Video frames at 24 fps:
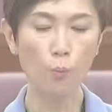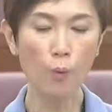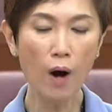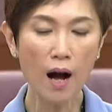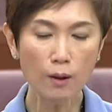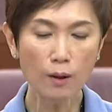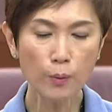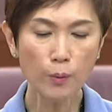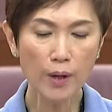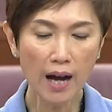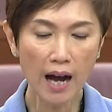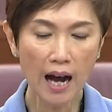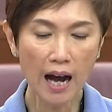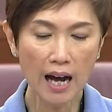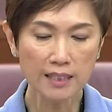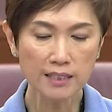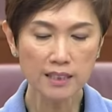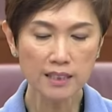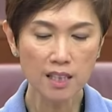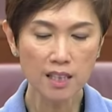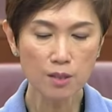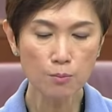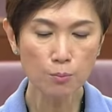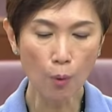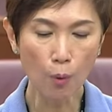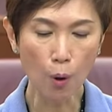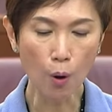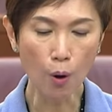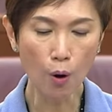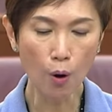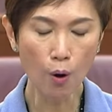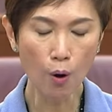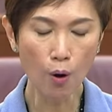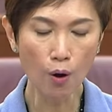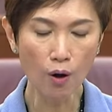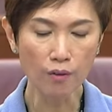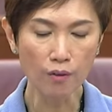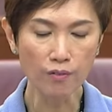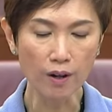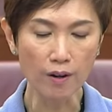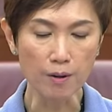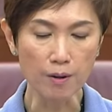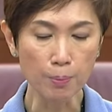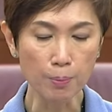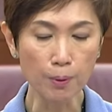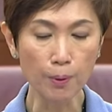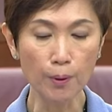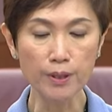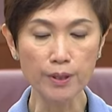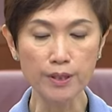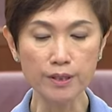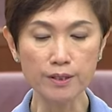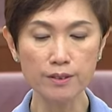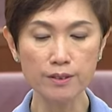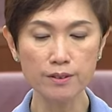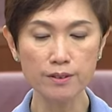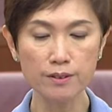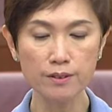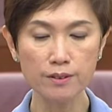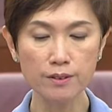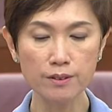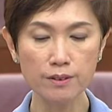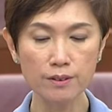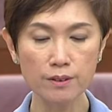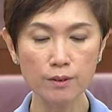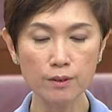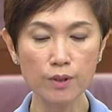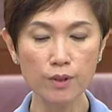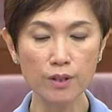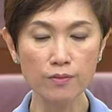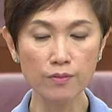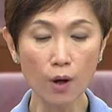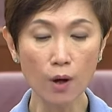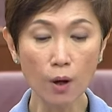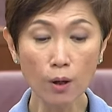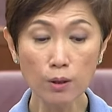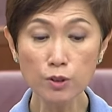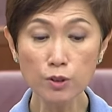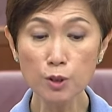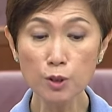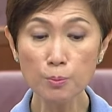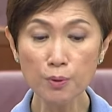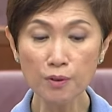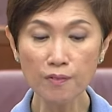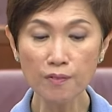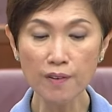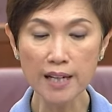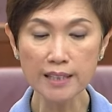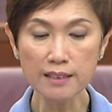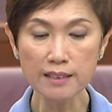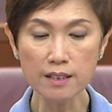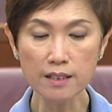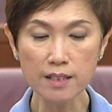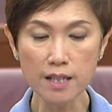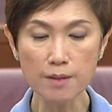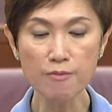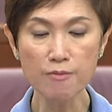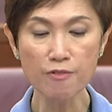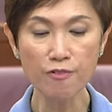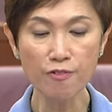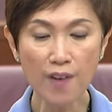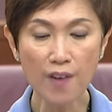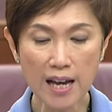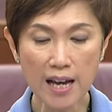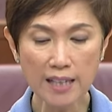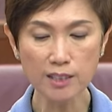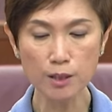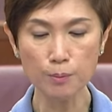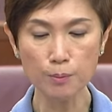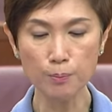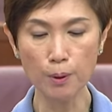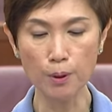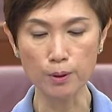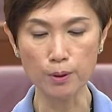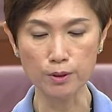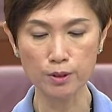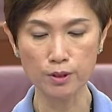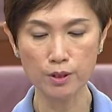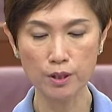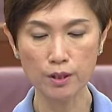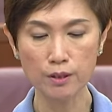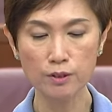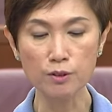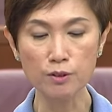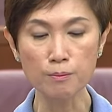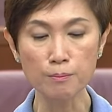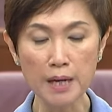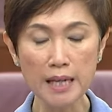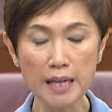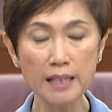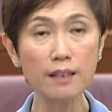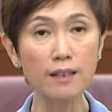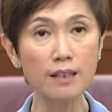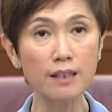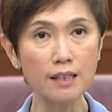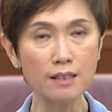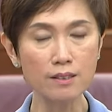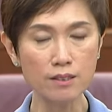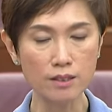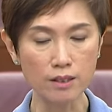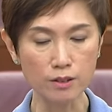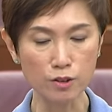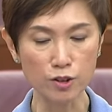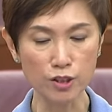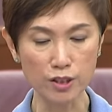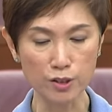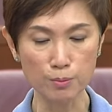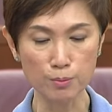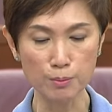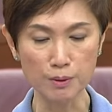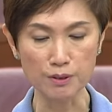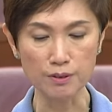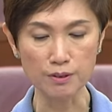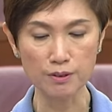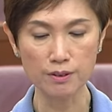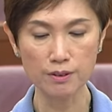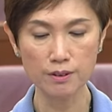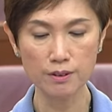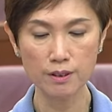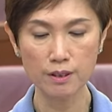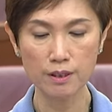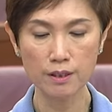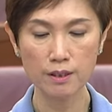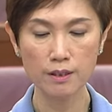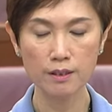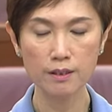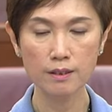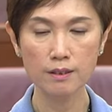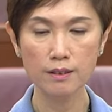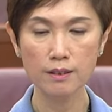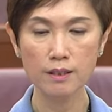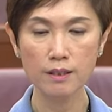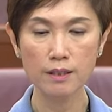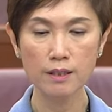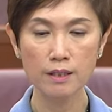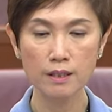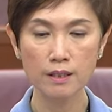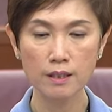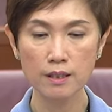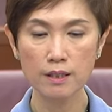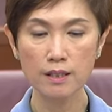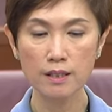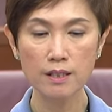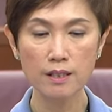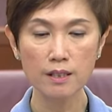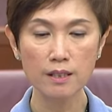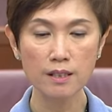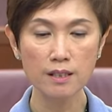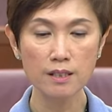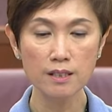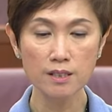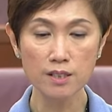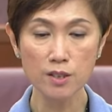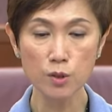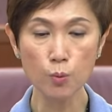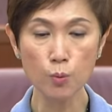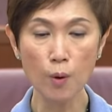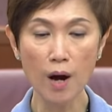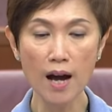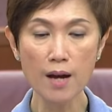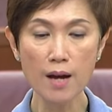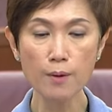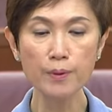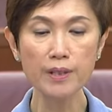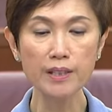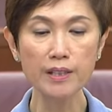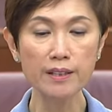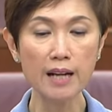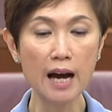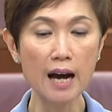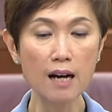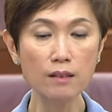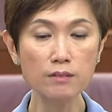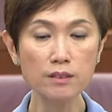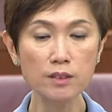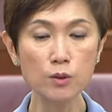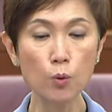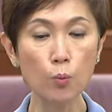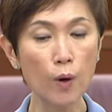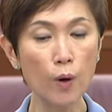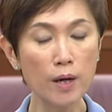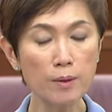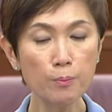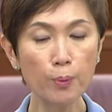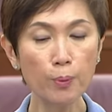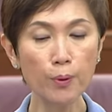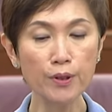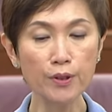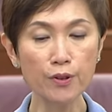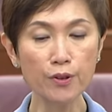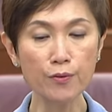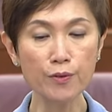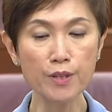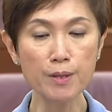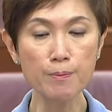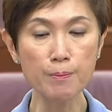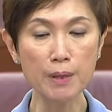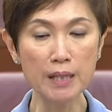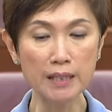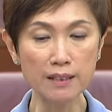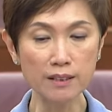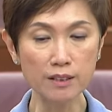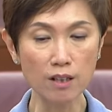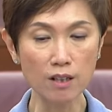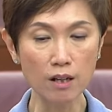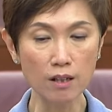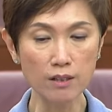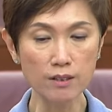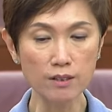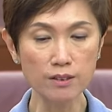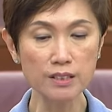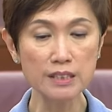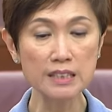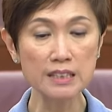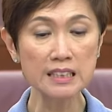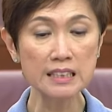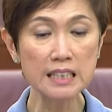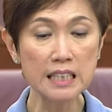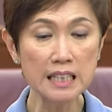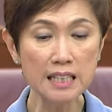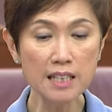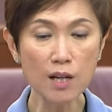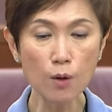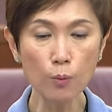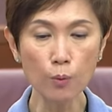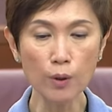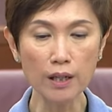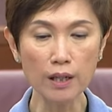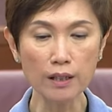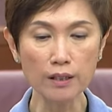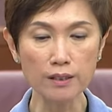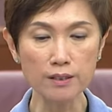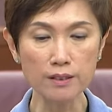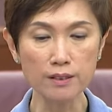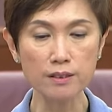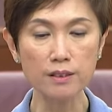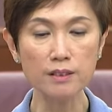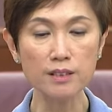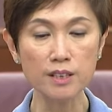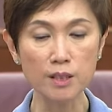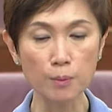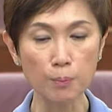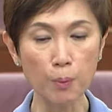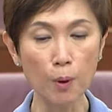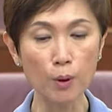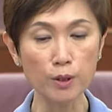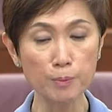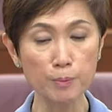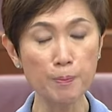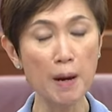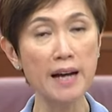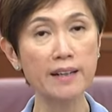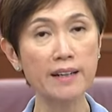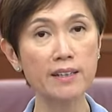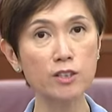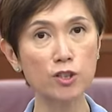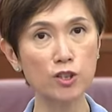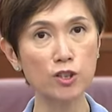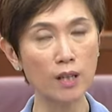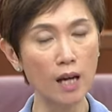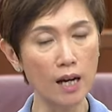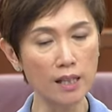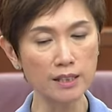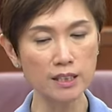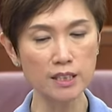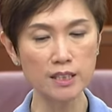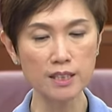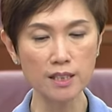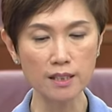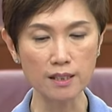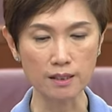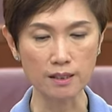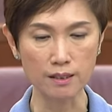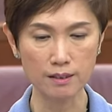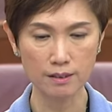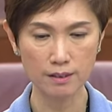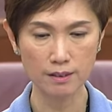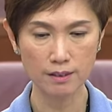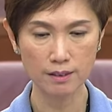While we are asking more of our employers, we have also provided them fair support to make these adjustments. This is why we announced a $1.3 billion senior workers support package last year.